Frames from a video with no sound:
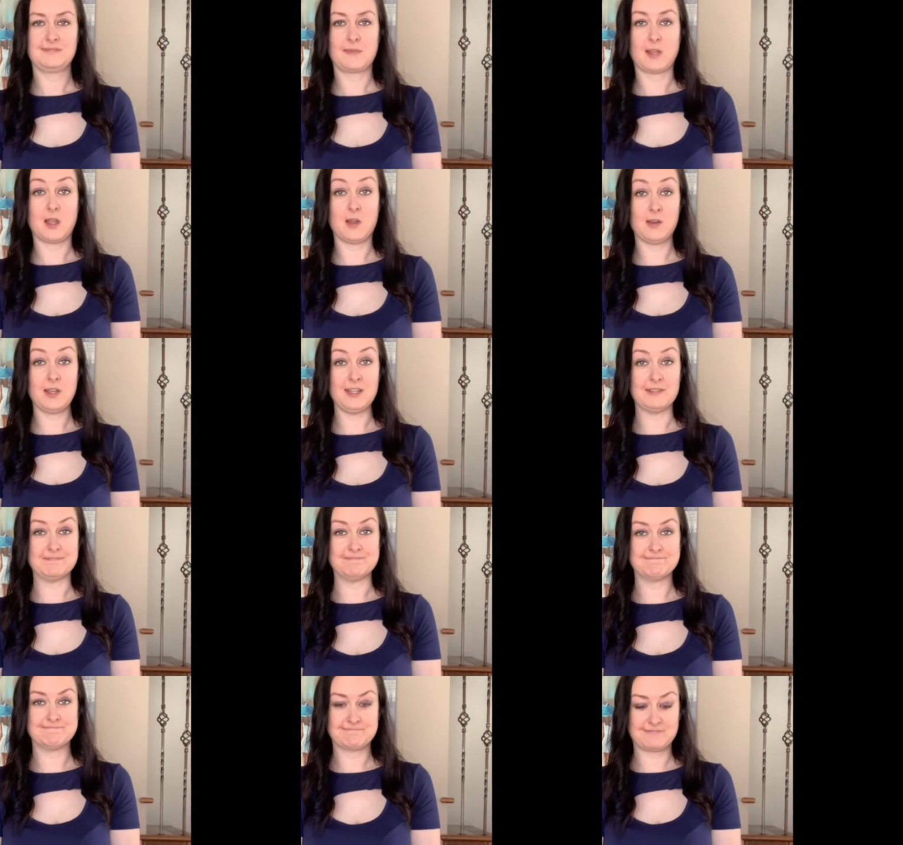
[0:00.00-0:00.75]
Okay,
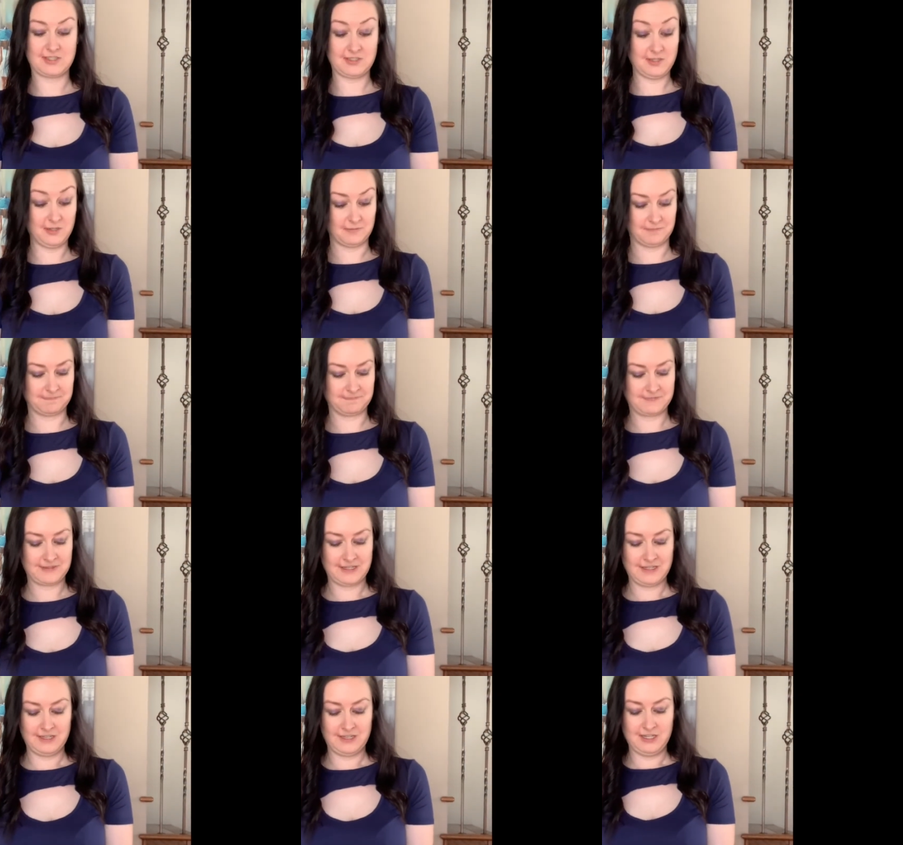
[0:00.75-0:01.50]
so
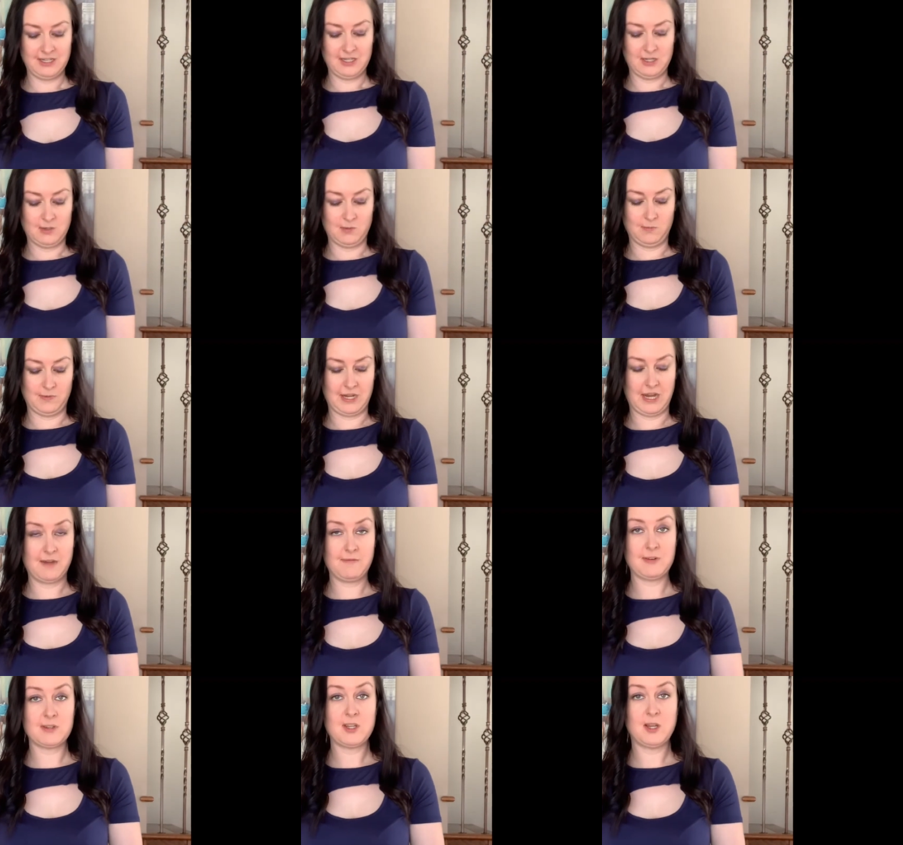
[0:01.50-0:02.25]
we
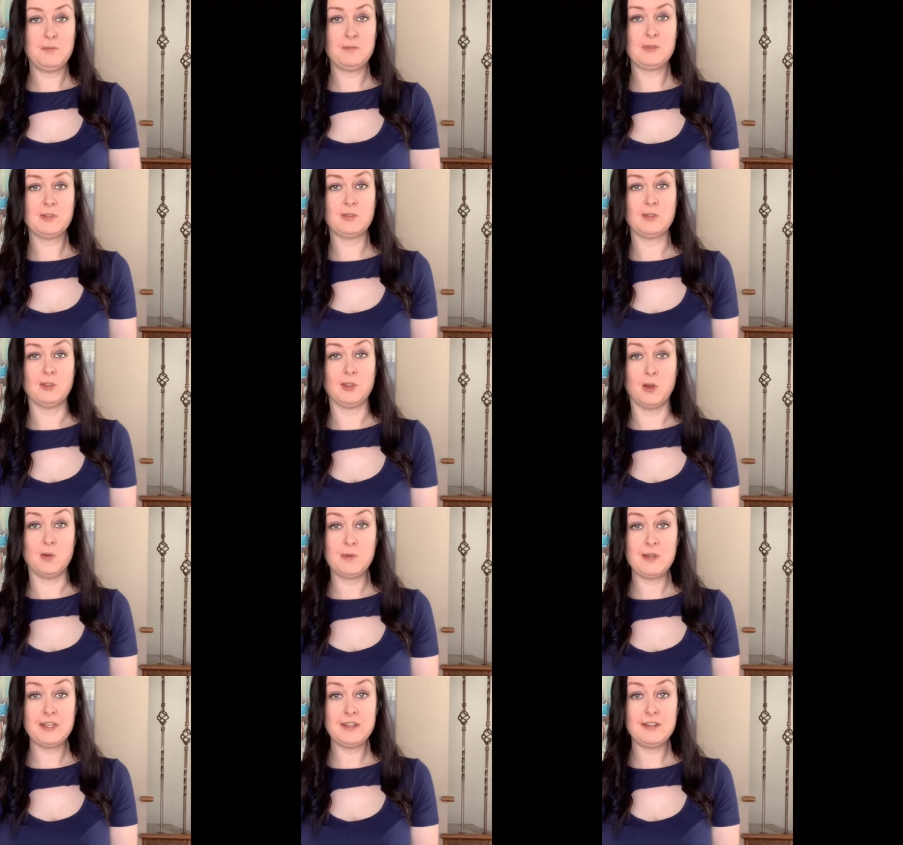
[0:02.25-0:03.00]
have our tumbler
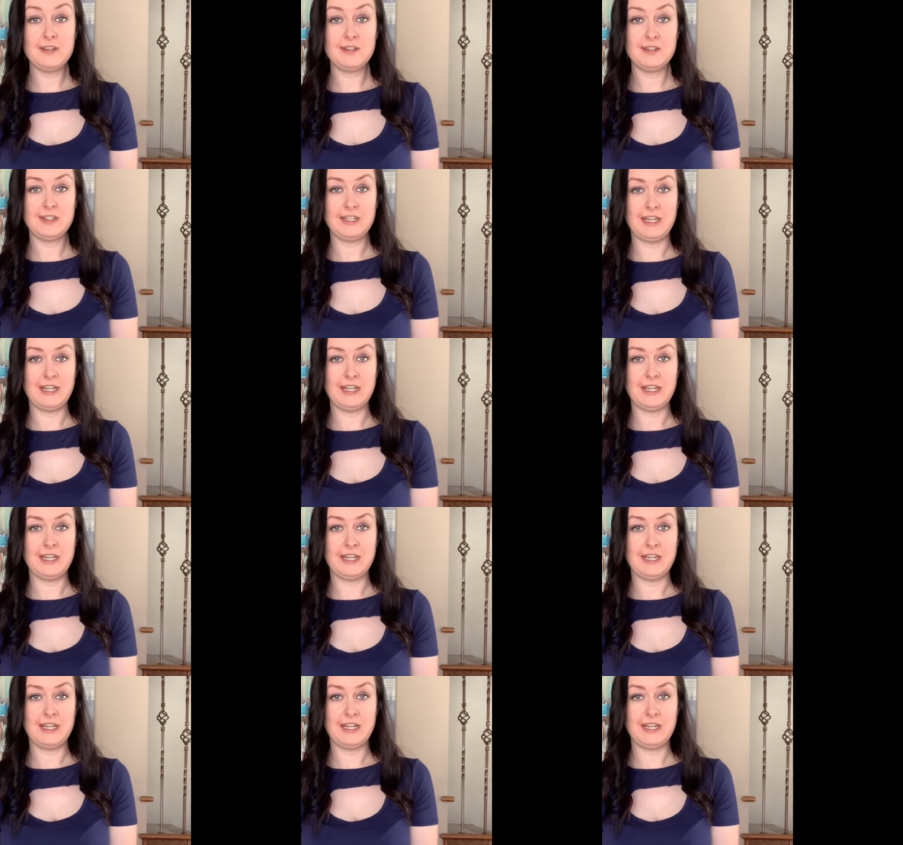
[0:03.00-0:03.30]
loaded